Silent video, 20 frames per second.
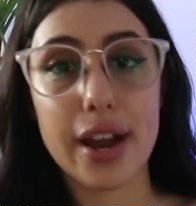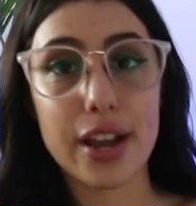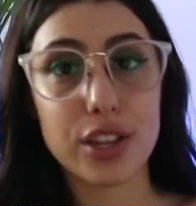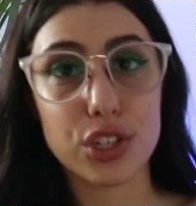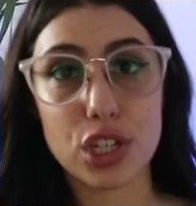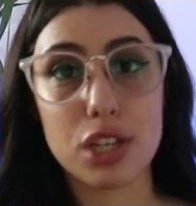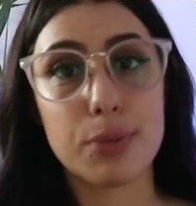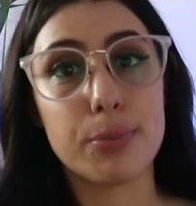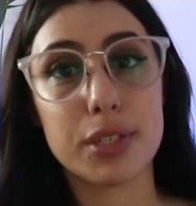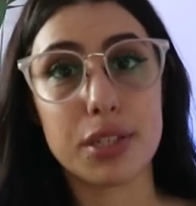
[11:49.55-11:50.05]
a
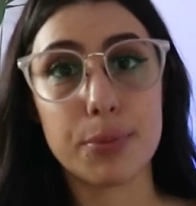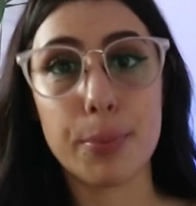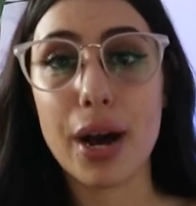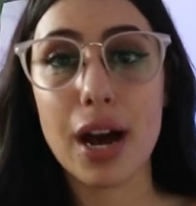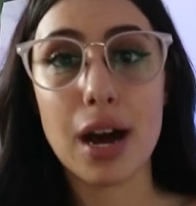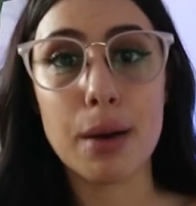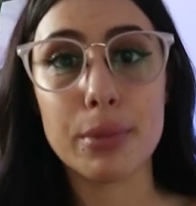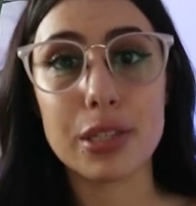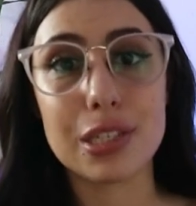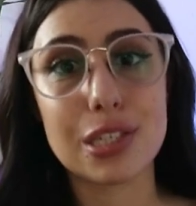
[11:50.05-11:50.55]
cheaper
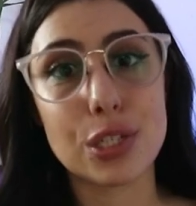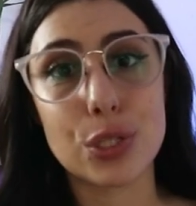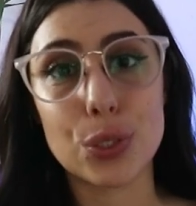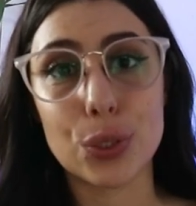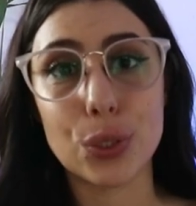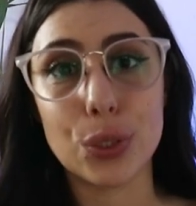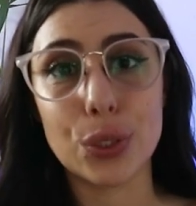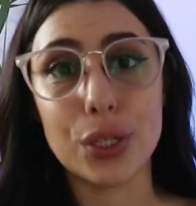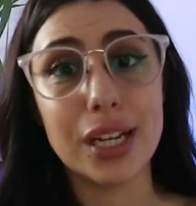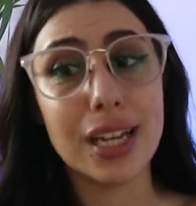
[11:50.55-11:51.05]
department
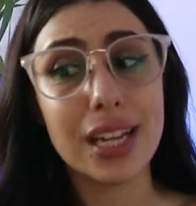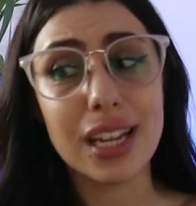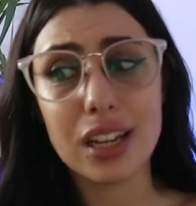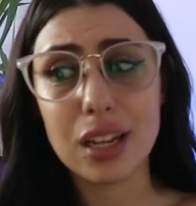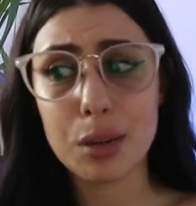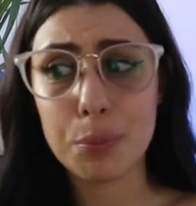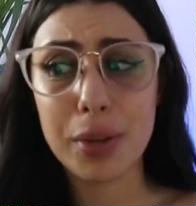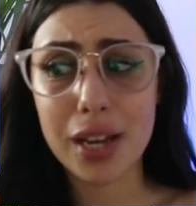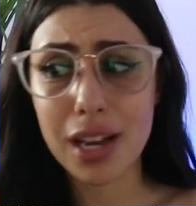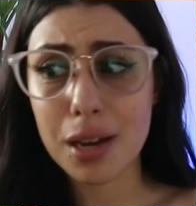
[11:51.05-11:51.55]
store
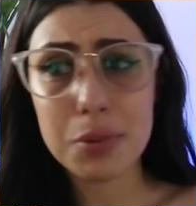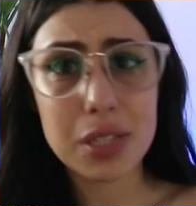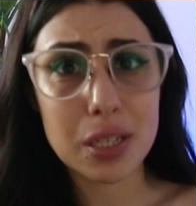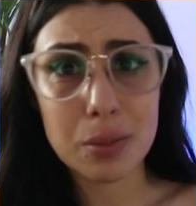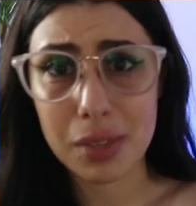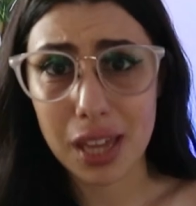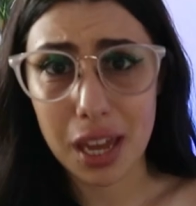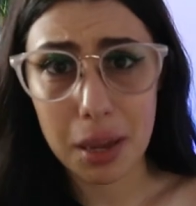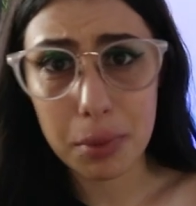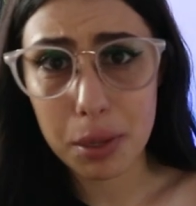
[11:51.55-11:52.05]
and pick up
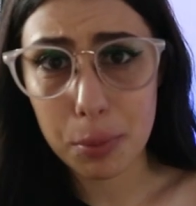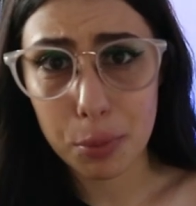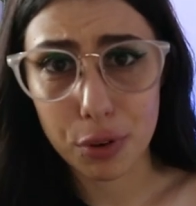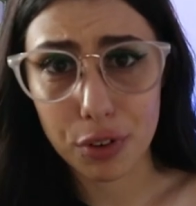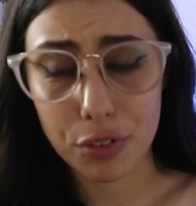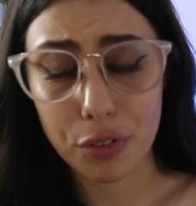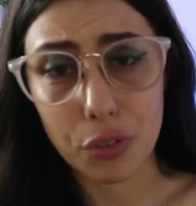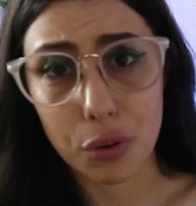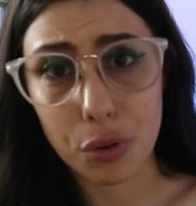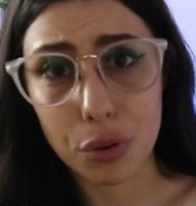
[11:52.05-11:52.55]
some gaming
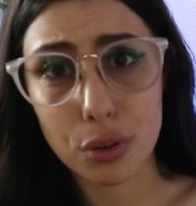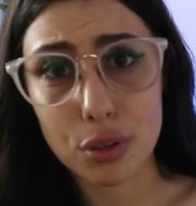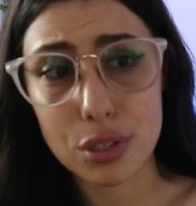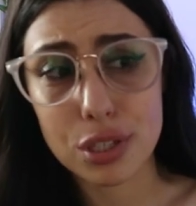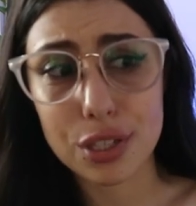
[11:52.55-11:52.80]
peripherals.